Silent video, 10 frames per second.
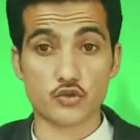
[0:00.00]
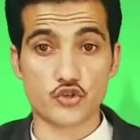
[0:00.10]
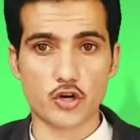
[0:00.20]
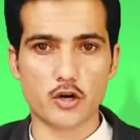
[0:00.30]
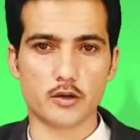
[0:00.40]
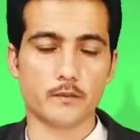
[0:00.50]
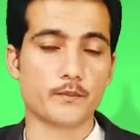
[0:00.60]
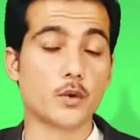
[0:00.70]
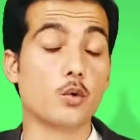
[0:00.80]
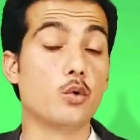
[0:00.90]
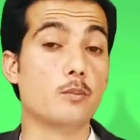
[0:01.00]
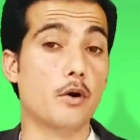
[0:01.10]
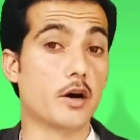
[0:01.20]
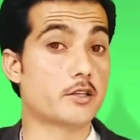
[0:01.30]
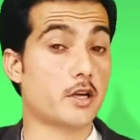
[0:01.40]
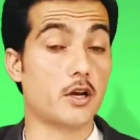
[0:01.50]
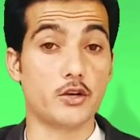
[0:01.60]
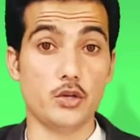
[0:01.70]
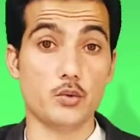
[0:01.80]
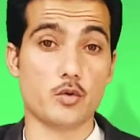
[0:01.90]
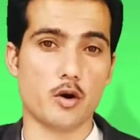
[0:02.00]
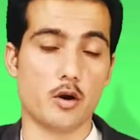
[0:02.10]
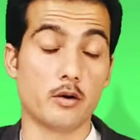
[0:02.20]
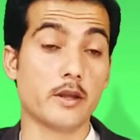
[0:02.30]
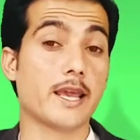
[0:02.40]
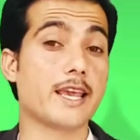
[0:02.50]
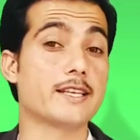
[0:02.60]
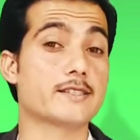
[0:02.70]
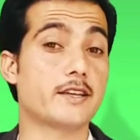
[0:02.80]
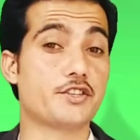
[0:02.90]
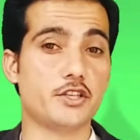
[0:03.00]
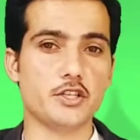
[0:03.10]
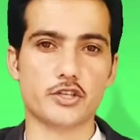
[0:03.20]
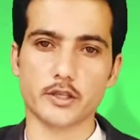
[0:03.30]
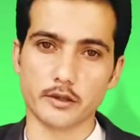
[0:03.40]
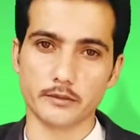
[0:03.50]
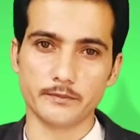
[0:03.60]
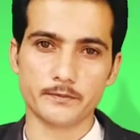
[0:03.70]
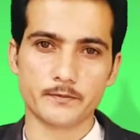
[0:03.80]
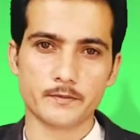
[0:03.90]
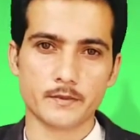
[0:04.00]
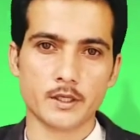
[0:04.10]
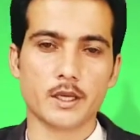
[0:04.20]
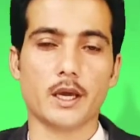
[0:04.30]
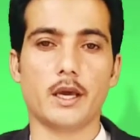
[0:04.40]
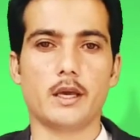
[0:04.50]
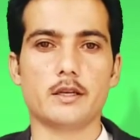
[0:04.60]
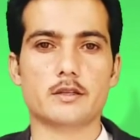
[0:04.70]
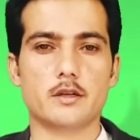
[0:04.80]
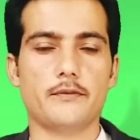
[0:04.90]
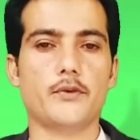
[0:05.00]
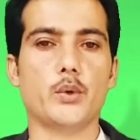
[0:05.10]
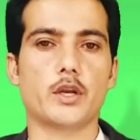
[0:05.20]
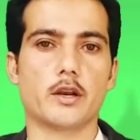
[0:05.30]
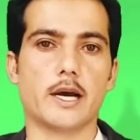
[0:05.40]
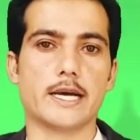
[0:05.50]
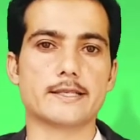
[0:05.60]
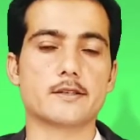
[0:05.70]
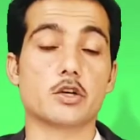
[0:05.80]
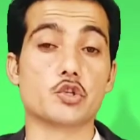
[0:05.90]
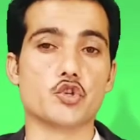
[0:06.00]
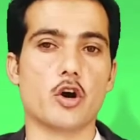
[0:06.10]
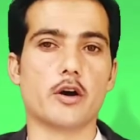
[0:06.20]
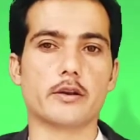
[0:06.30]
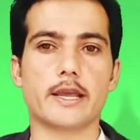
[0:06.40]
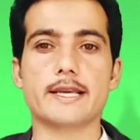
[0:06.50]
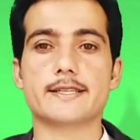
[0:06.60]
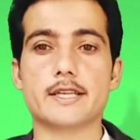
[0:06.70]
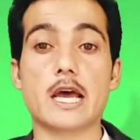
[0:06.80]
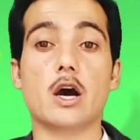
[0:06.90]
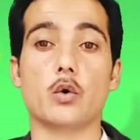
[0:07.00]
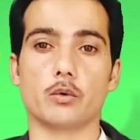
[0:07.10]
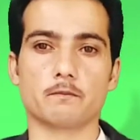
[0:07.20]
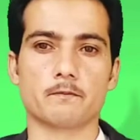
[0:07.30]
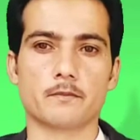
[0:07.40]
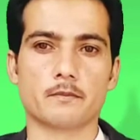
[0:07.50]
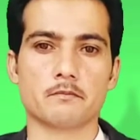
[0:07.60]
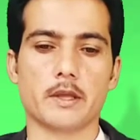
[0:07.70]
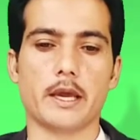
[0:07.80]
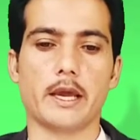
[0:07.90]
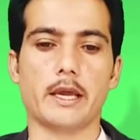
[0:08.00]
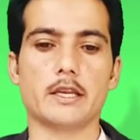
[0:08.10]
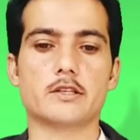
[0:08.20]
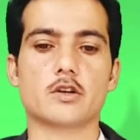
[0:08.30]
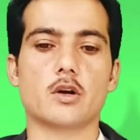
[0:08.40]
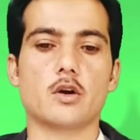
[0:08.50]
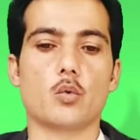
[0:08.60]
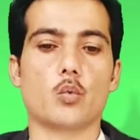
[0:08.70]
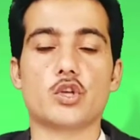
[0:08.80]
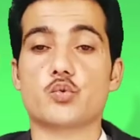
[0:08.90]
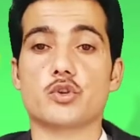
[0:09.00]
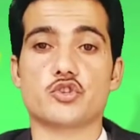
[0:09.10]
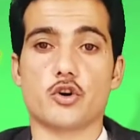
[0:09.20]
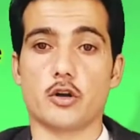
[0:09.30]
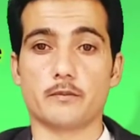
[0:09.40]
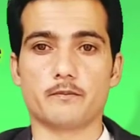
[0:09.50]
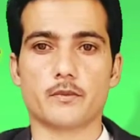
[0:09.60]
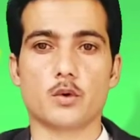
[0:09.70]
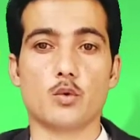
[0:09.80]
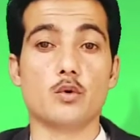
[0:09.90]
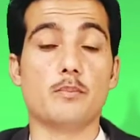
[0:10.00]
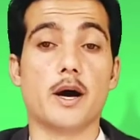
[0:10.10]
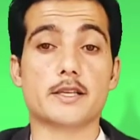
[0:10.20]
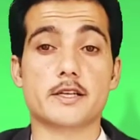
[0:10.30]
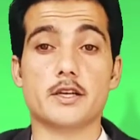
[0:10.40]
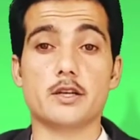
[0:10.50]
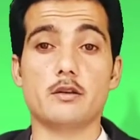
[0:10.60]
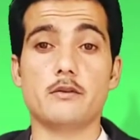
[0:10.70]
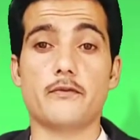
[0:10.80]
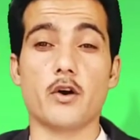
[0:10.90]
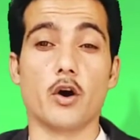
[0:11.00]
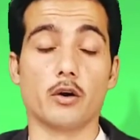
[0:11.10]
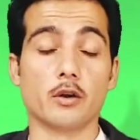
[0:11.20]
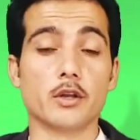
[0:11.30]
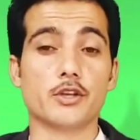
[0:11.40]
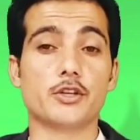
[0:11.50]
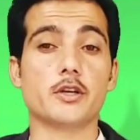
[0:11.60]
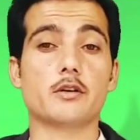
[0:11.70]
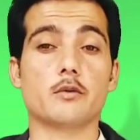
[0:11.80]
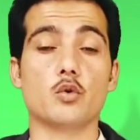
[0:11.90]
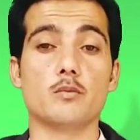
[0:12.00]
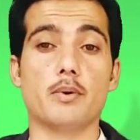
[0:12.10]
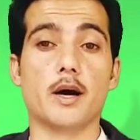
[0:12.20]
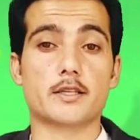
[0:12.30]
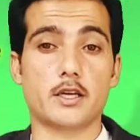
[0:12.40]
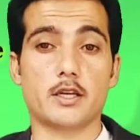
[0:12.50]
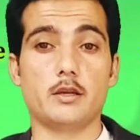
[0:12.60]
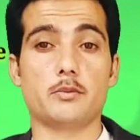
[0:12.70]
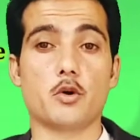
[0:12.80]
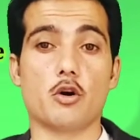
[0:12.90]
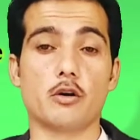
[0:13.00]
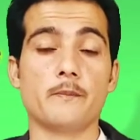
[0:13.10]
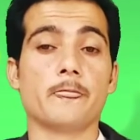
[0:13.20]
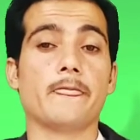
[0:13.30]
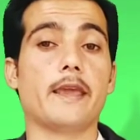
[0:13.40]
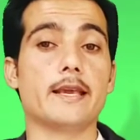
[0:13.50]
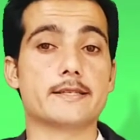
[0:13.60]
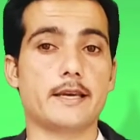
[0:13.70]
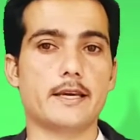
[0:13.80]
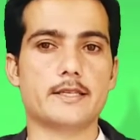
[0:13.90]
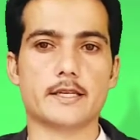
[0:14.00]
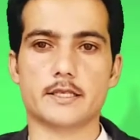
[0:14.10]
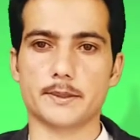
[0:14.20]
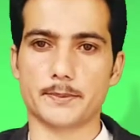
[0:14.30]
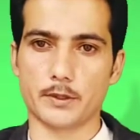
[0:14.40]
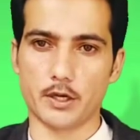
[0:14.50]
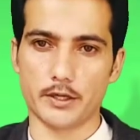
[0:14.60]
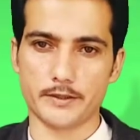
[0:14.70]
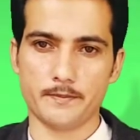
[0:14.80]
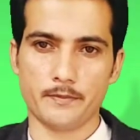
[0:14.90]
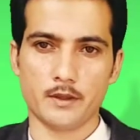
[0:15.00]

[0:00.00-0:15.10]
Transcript: John, who bought a new car, is a teacher. And if you analyze, John is a noun. And which one John? Who bought a new car? Here, who bought a new car is adjective clause,